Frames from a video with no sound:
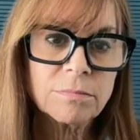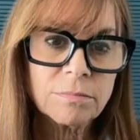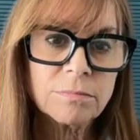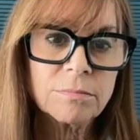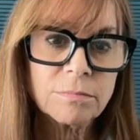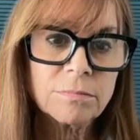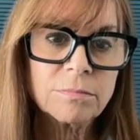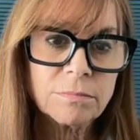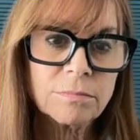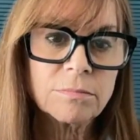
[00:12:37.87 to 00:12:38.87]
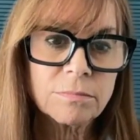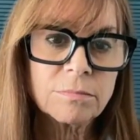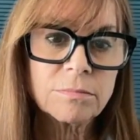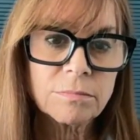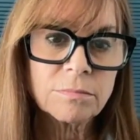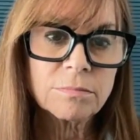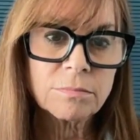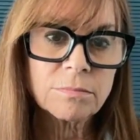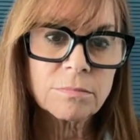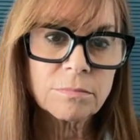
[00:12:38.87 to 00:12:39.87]

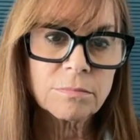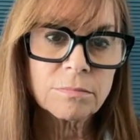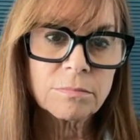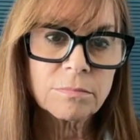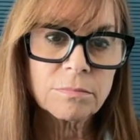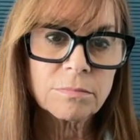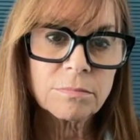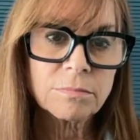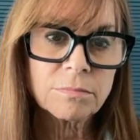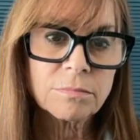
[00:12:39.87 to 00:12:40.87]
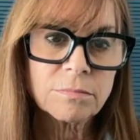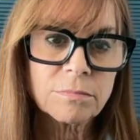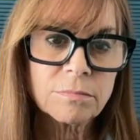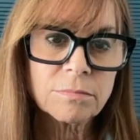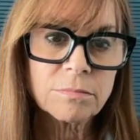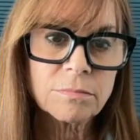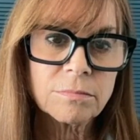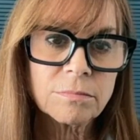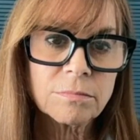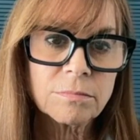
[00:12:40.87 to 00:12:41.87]

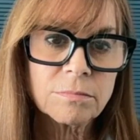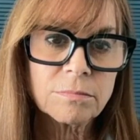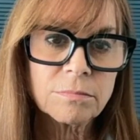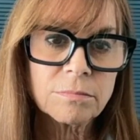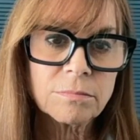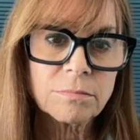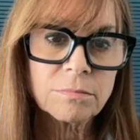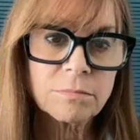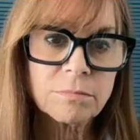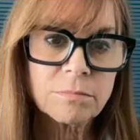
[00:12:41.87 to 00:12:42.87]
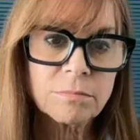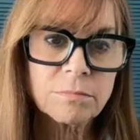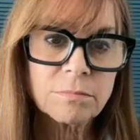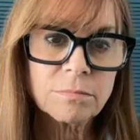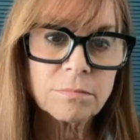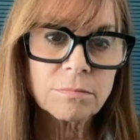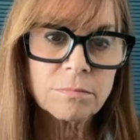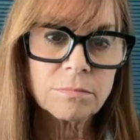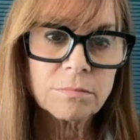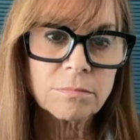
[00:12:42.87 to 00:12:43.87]

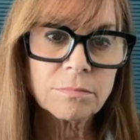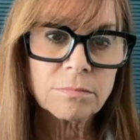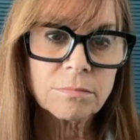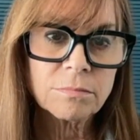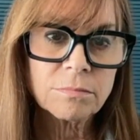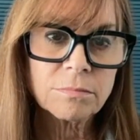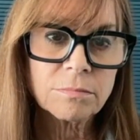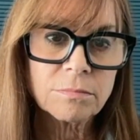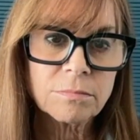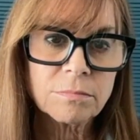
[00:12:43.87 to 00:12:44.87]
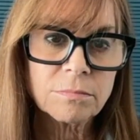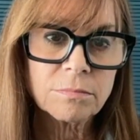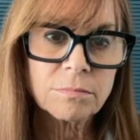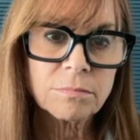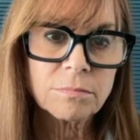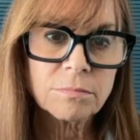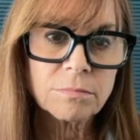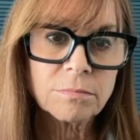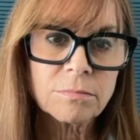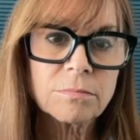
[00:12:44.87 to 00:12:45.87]
(silent)